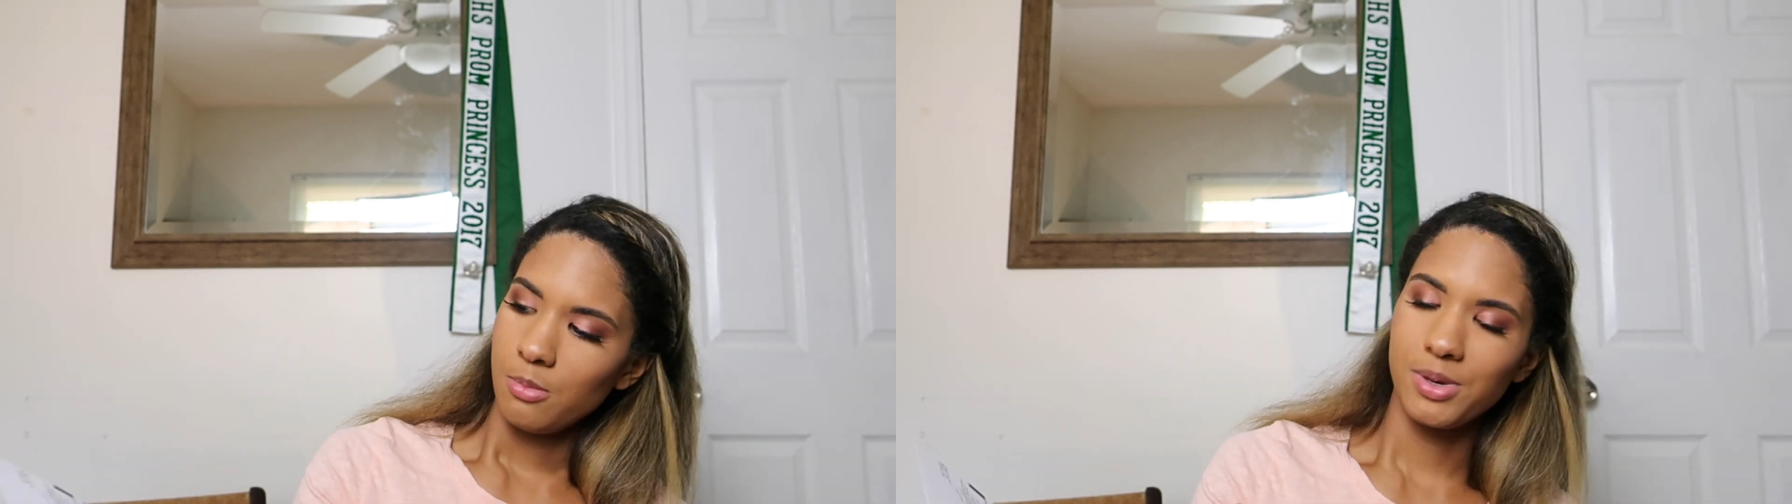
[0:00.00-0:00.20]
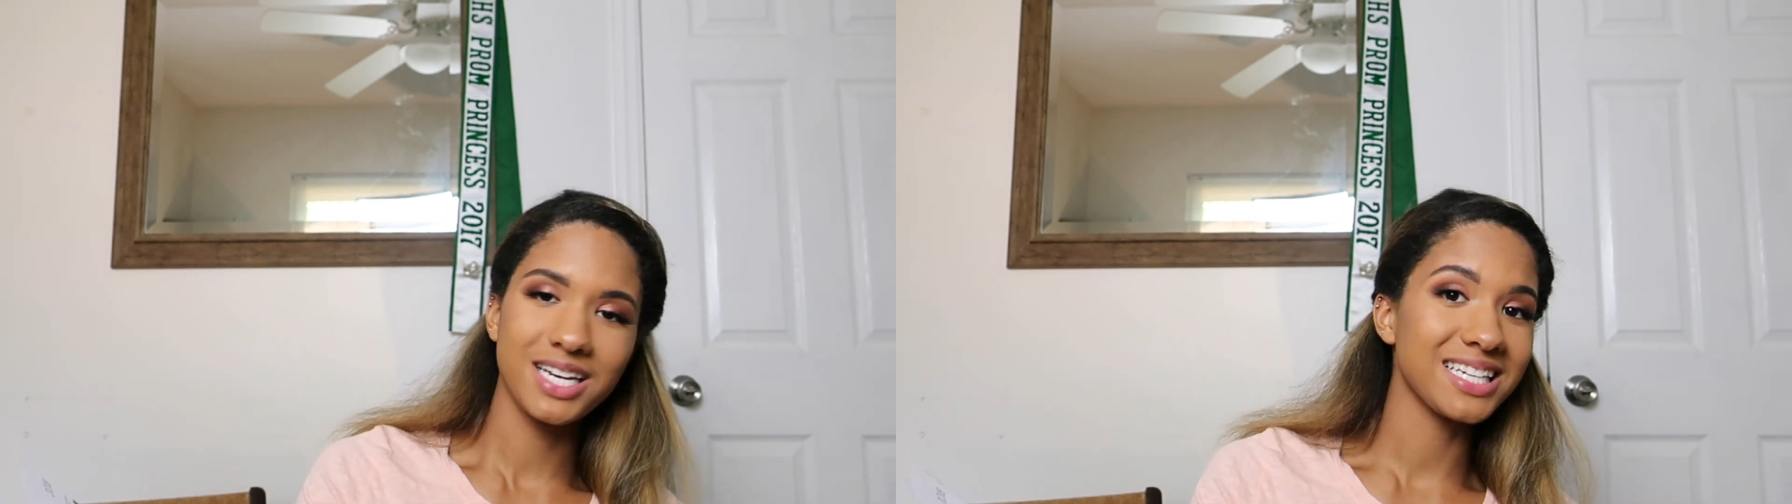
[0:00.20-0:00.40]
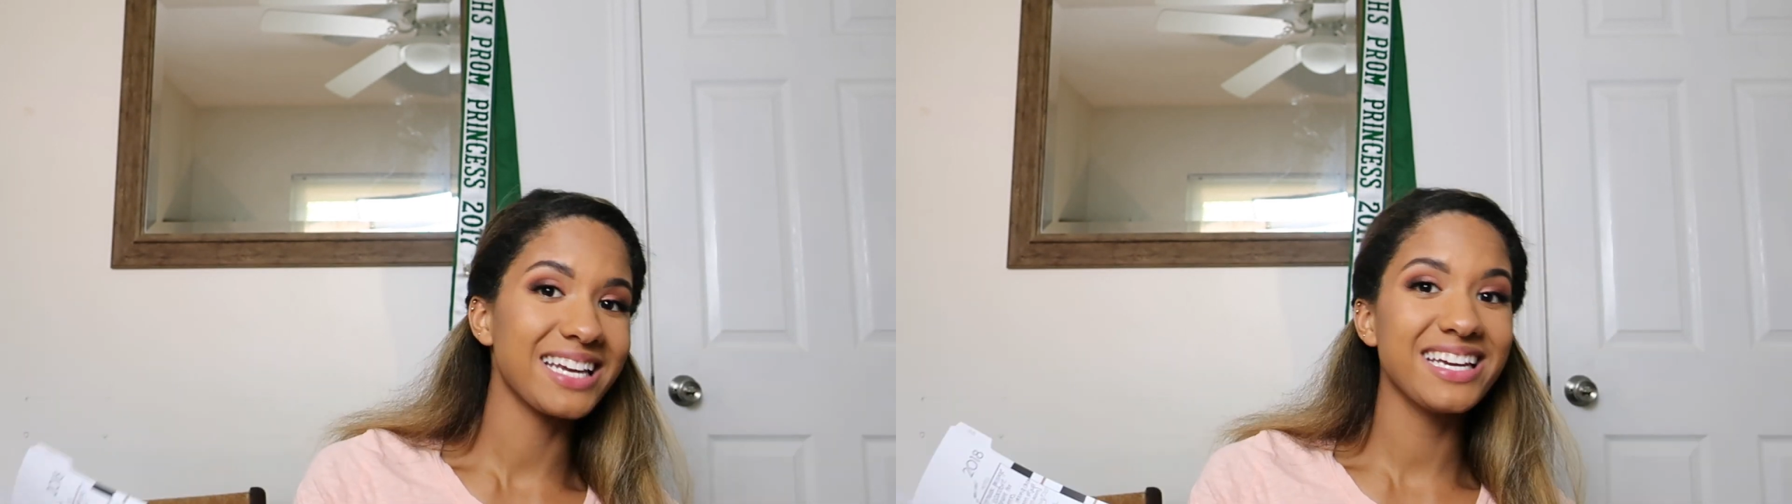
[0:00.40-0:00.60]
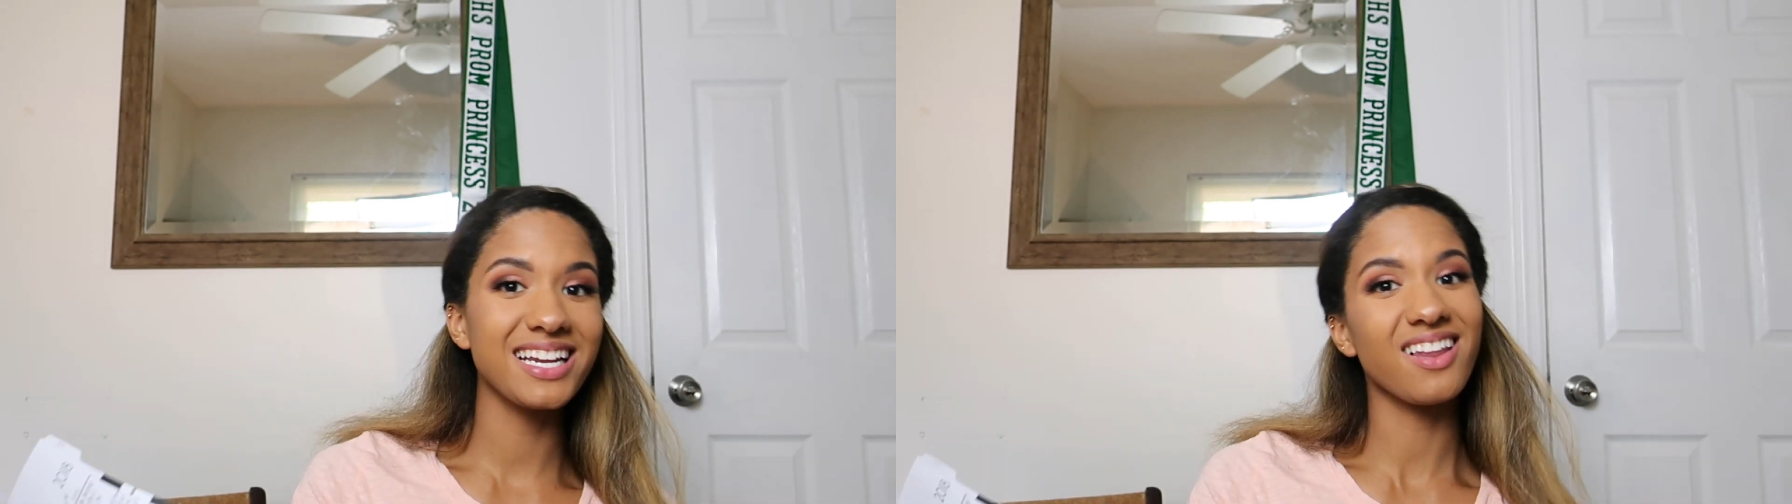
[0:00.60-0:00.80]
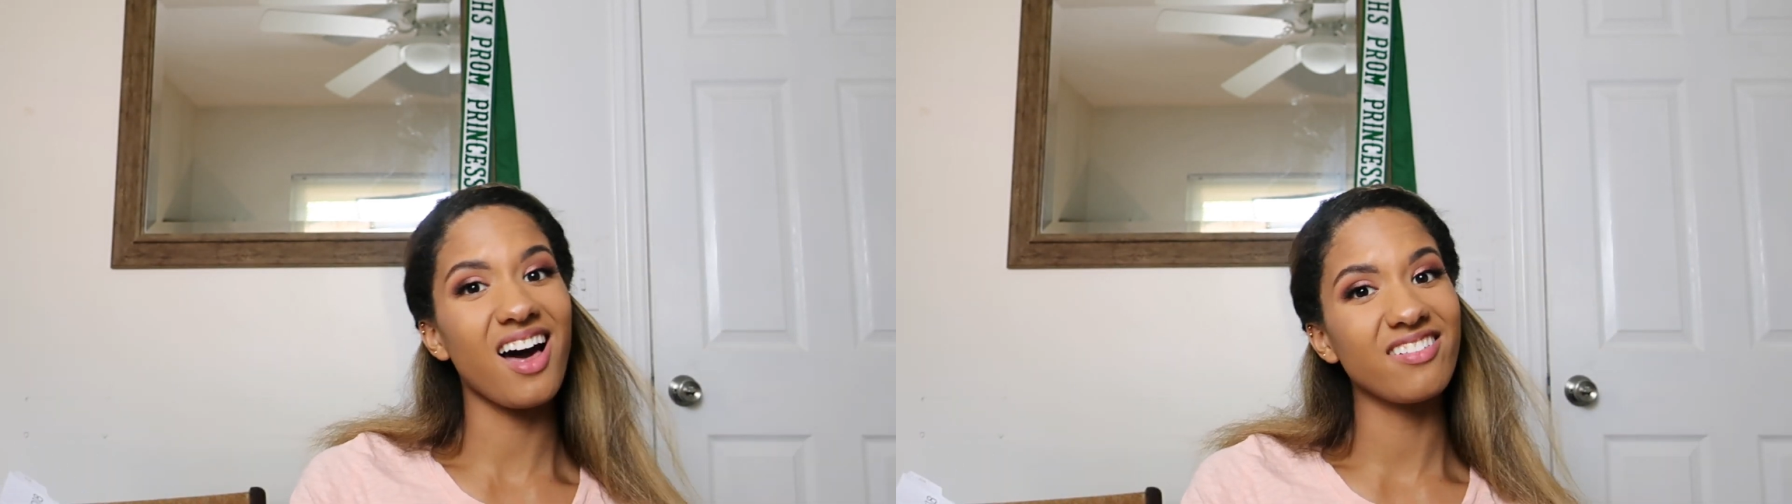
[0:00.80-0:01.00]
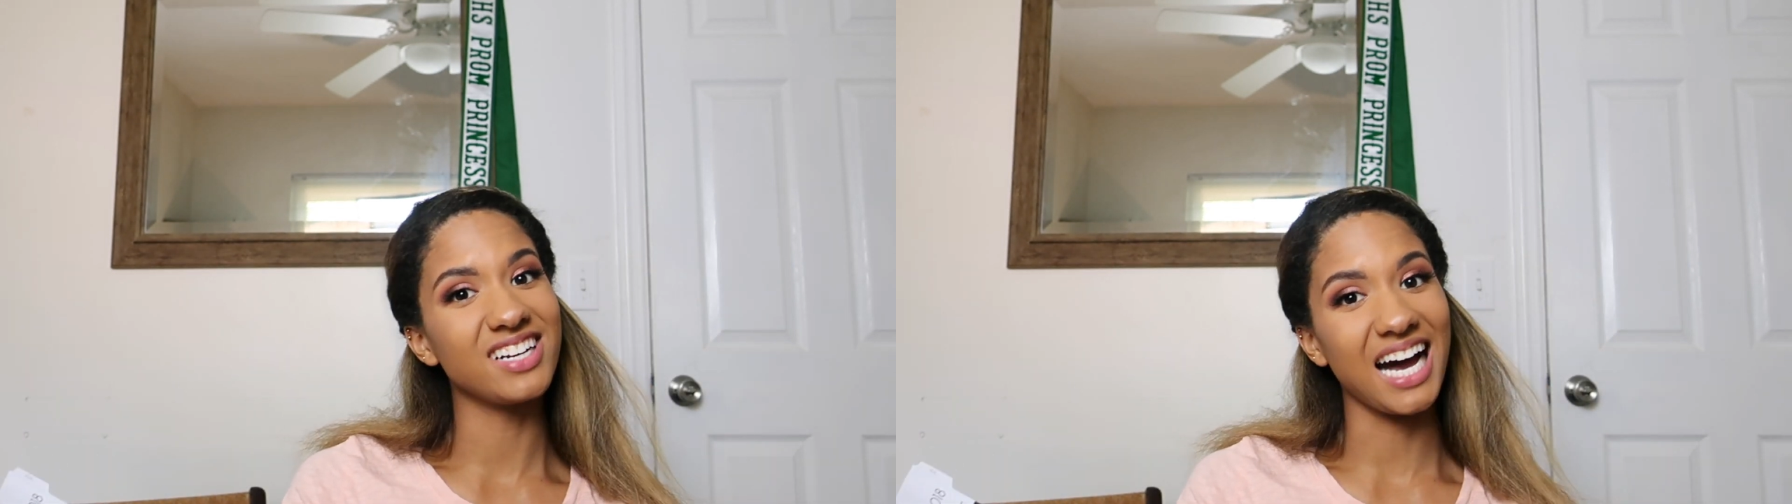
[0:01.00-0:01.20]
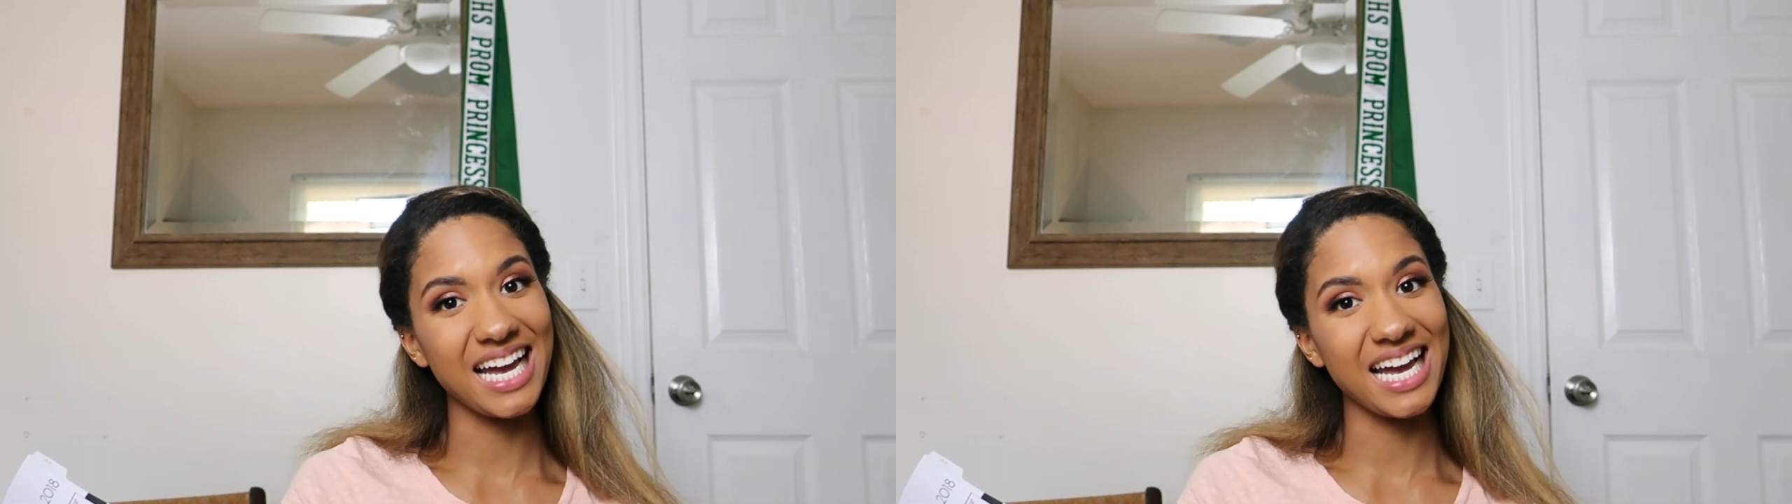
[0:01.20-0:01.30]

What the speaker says: because I need a lot of